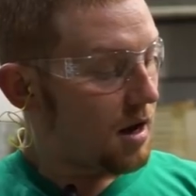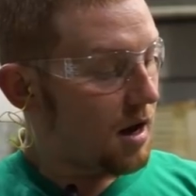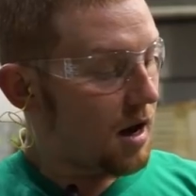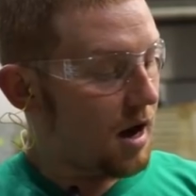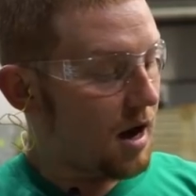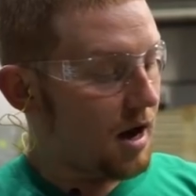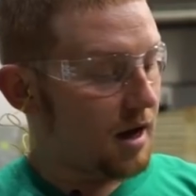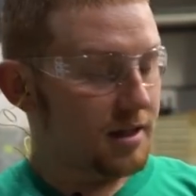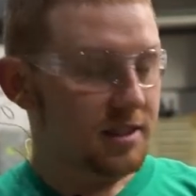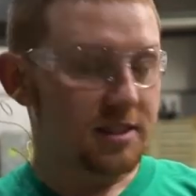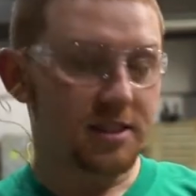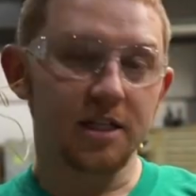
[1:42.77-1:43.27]

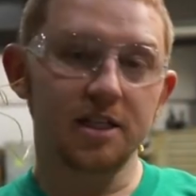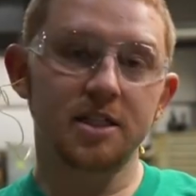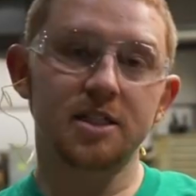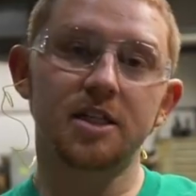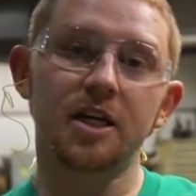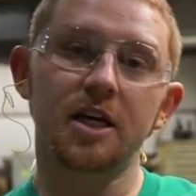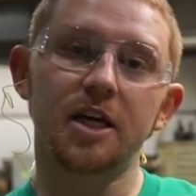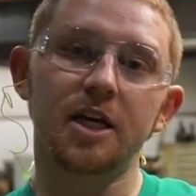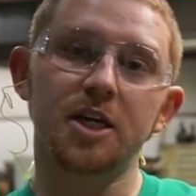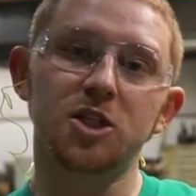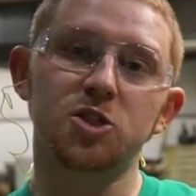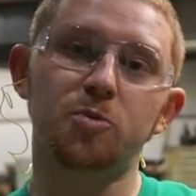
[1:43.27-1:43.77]
uh,
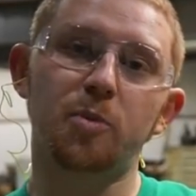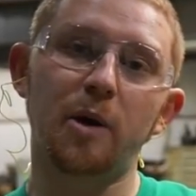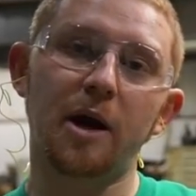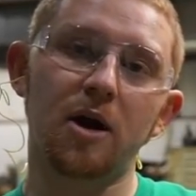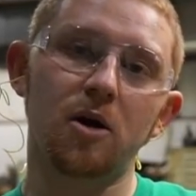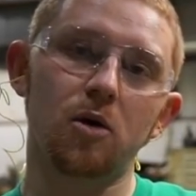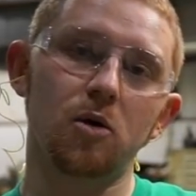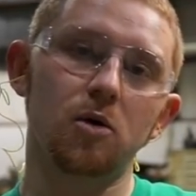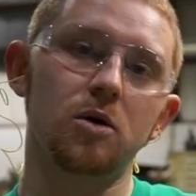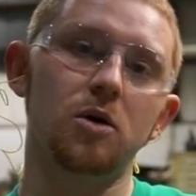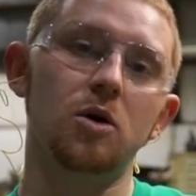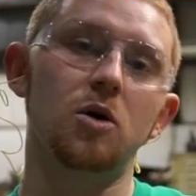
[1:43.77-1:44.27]
sixteen inch
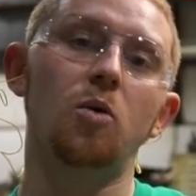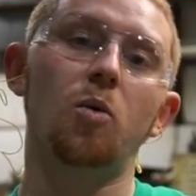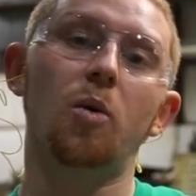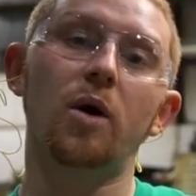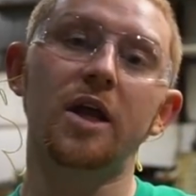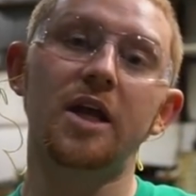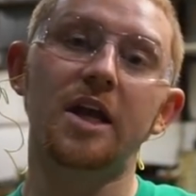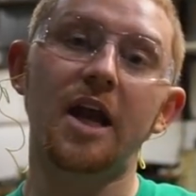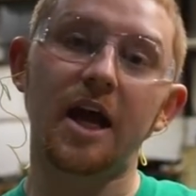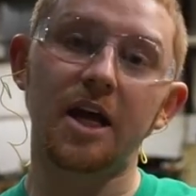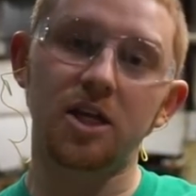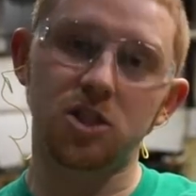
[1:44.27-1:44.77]
barrel,
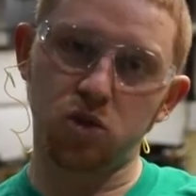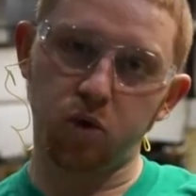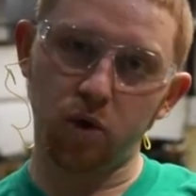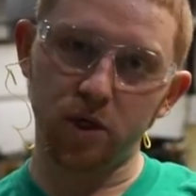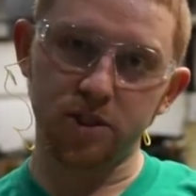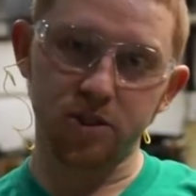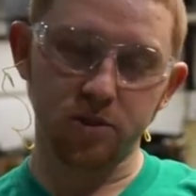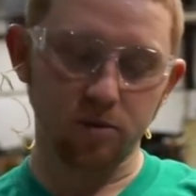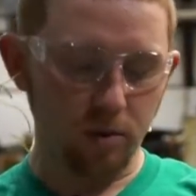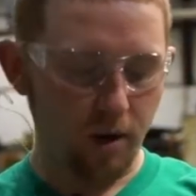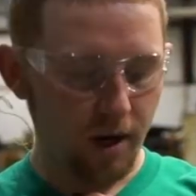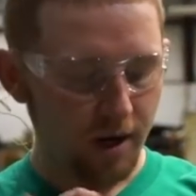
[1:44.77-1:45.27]
one in eight
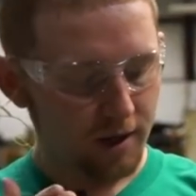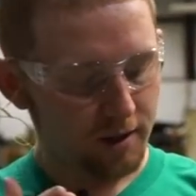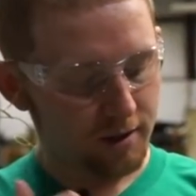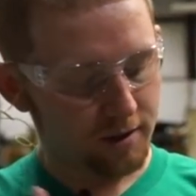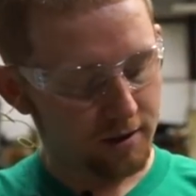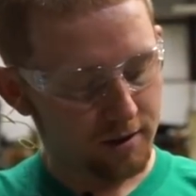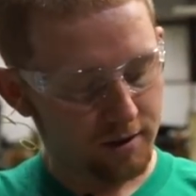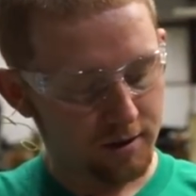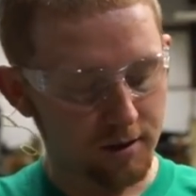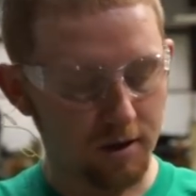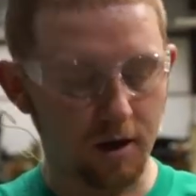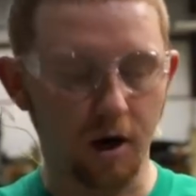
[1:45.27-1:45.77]
twist rate
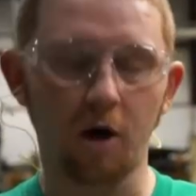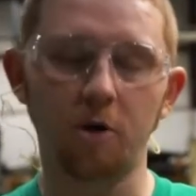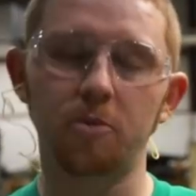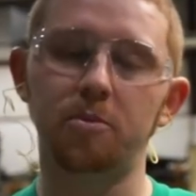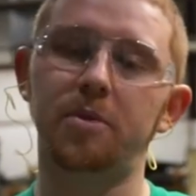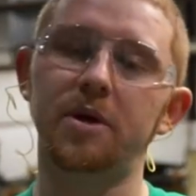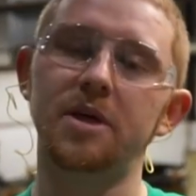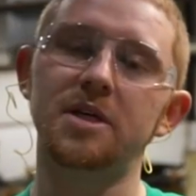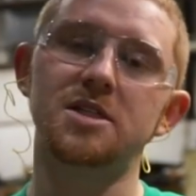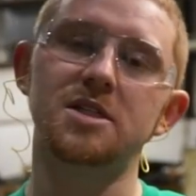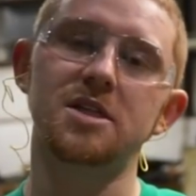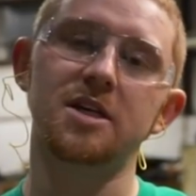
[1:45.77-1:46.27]
on
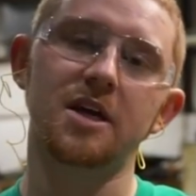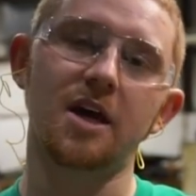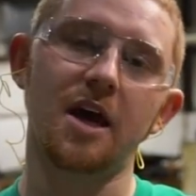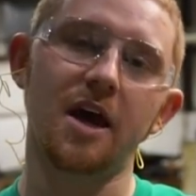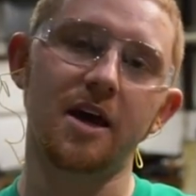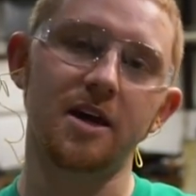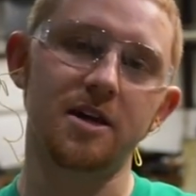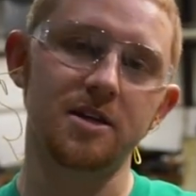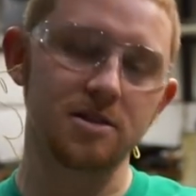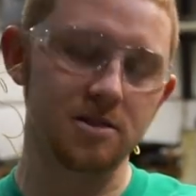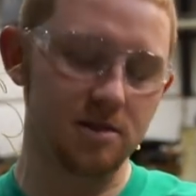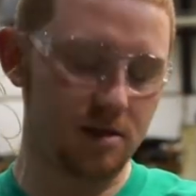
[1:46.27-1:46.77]
B C
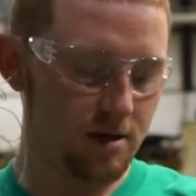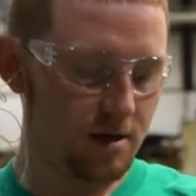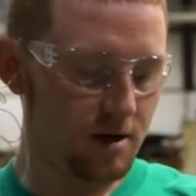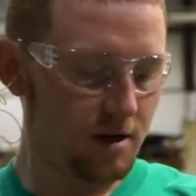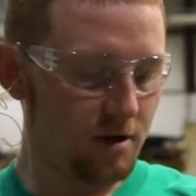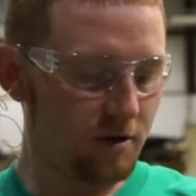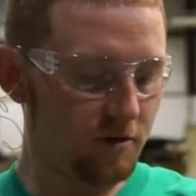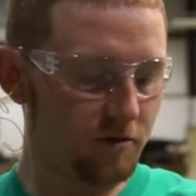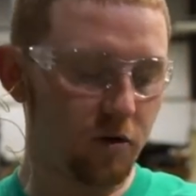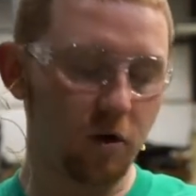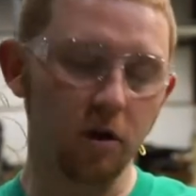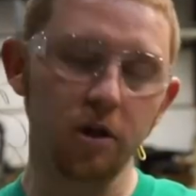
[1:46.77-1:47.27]
A's
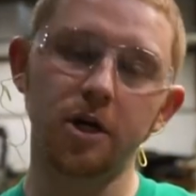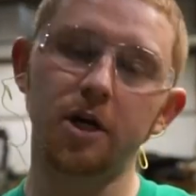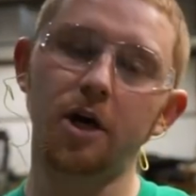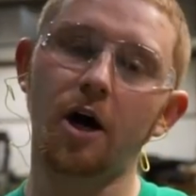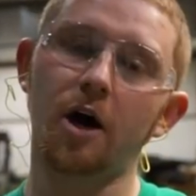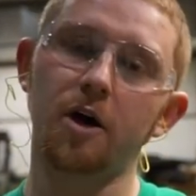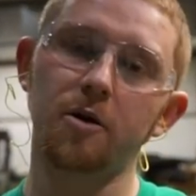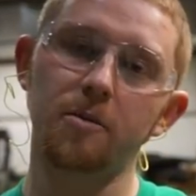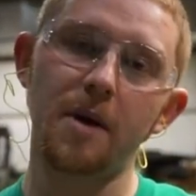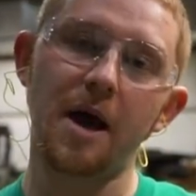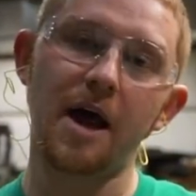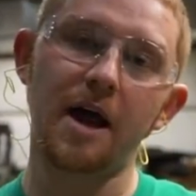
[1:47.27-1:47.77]
fully
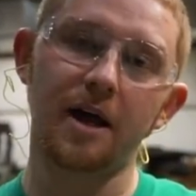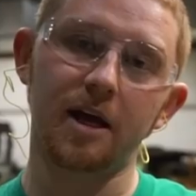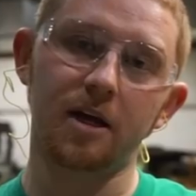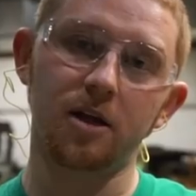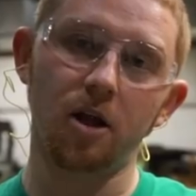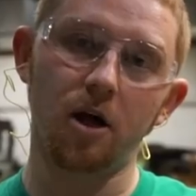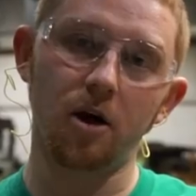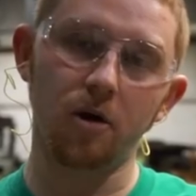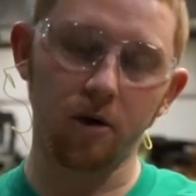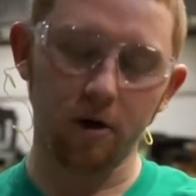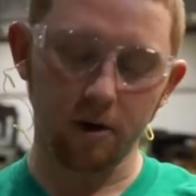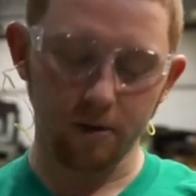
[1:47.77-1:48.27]
automatic
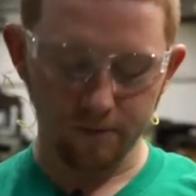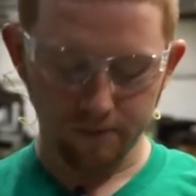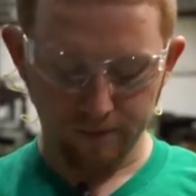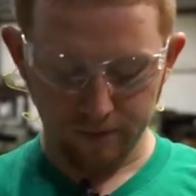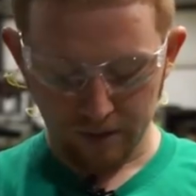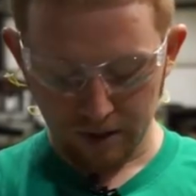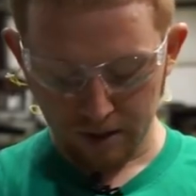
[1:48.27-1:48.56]
lower.